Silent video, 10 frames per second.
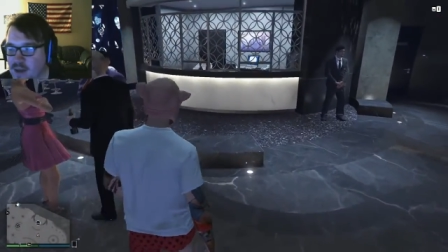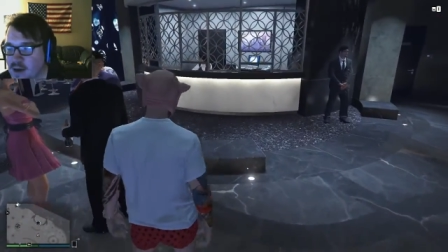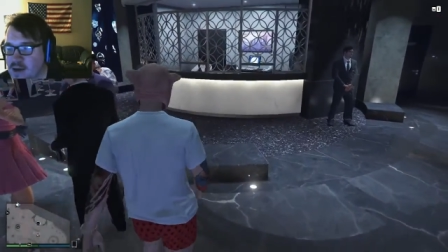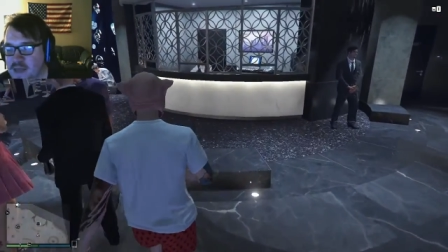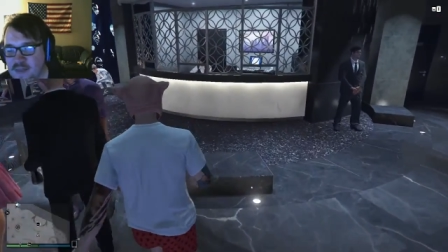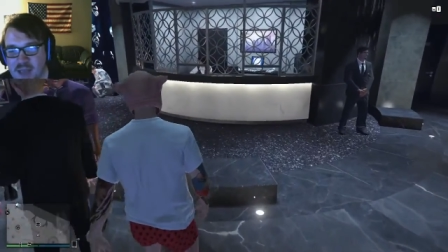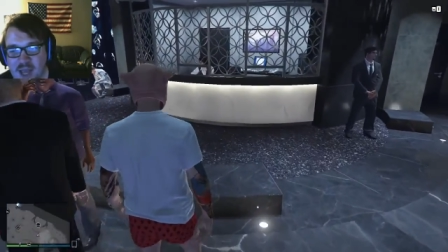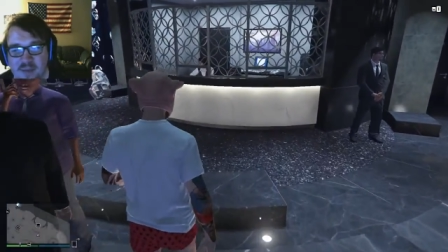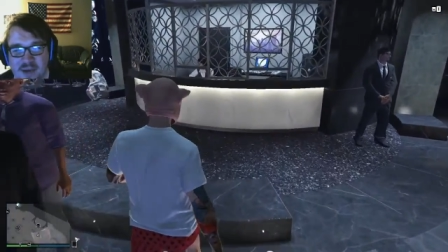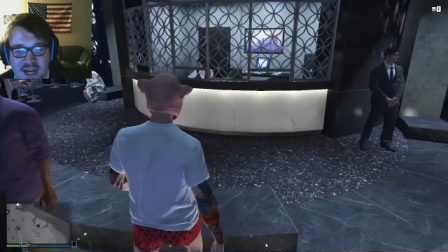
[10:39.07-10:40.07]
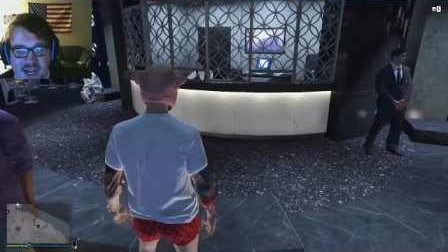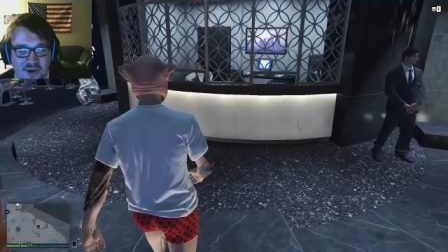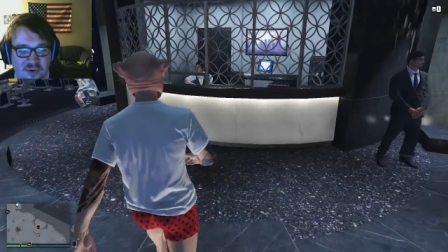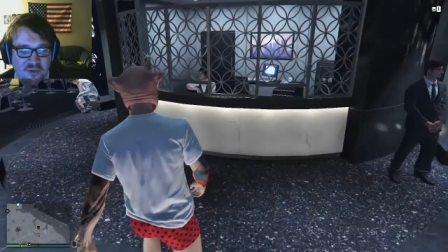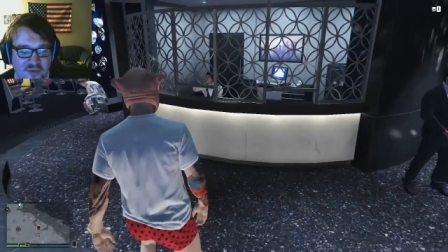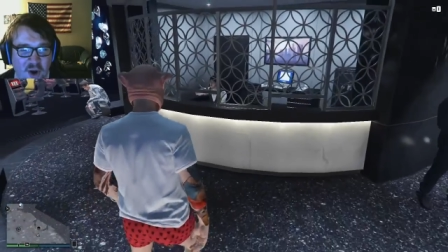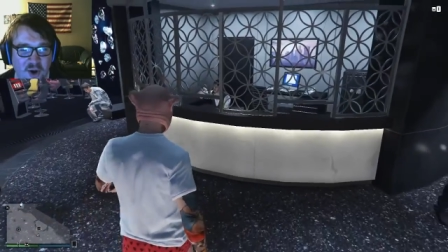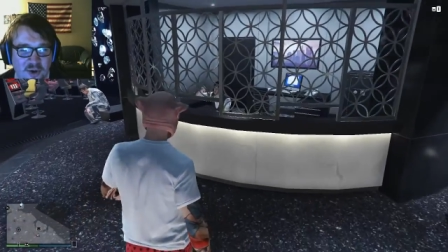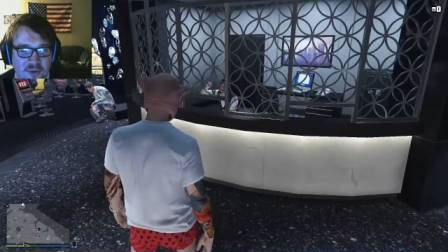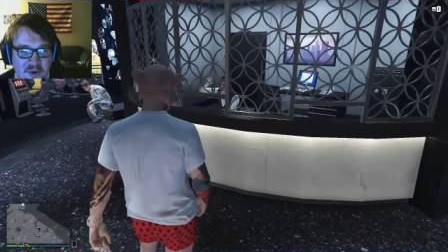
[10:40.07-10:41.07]
Nothing like being in a
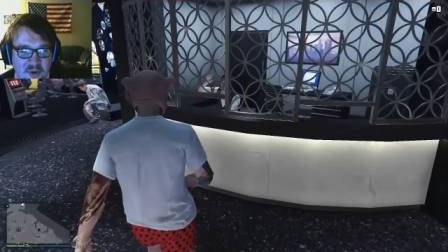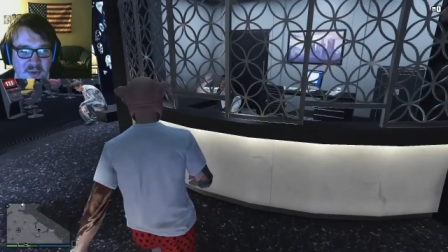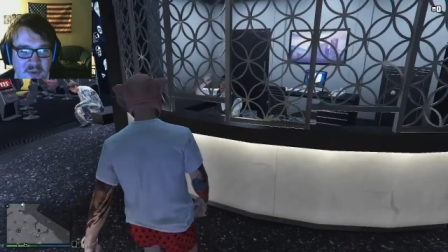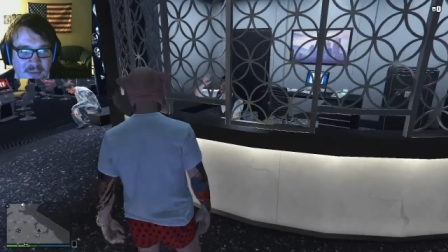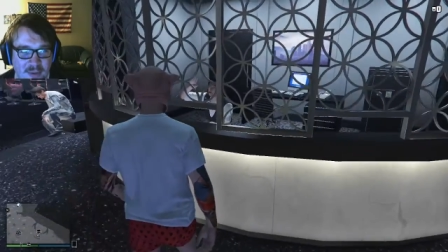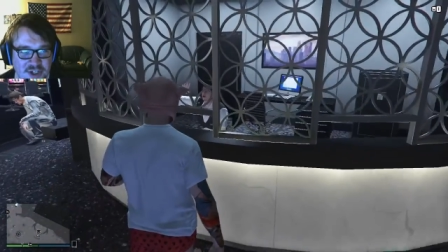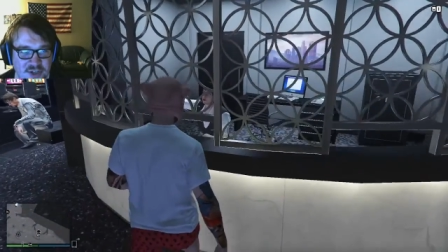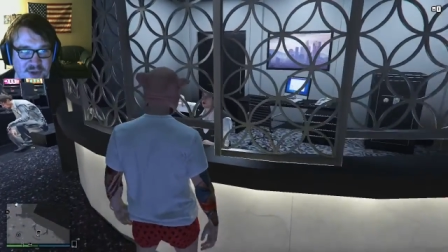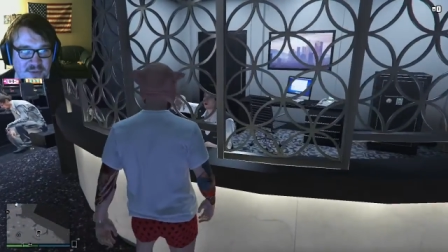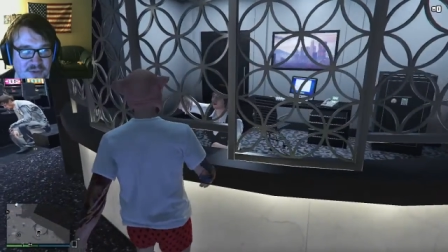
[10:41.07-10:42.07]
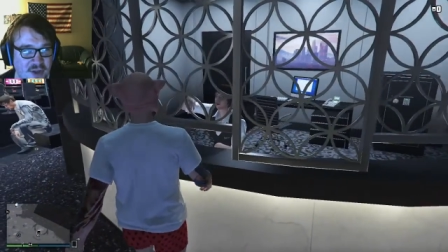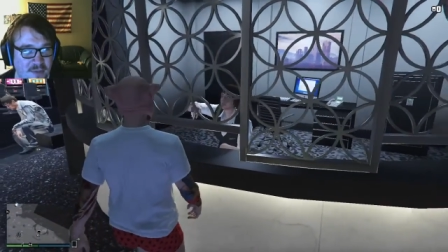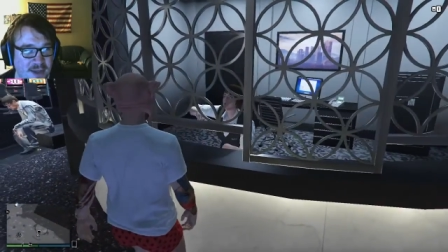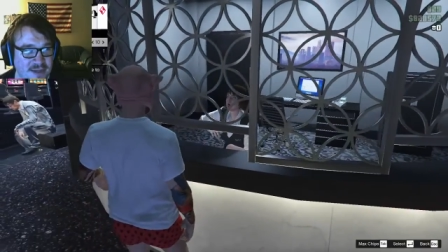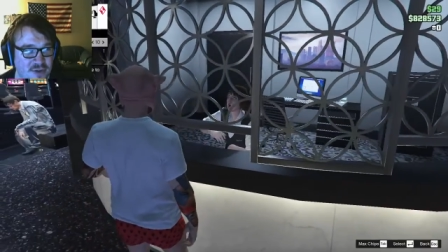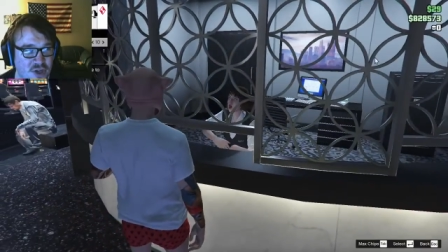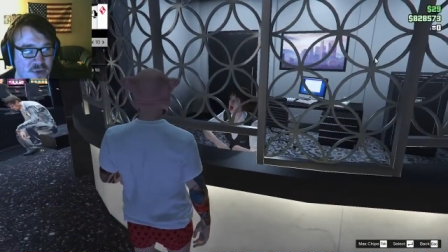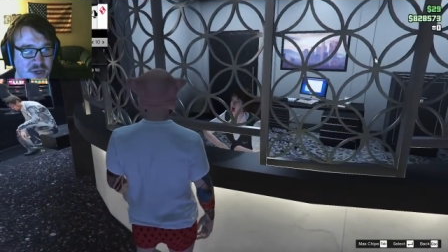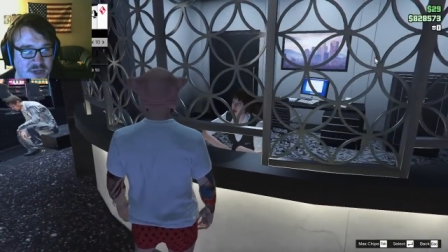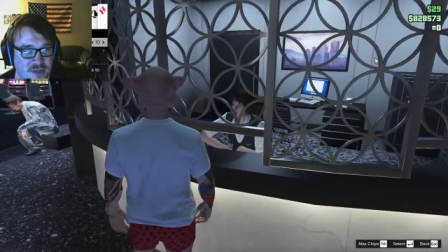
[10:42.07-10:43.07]
dark room with a bunch of win no place with no windows with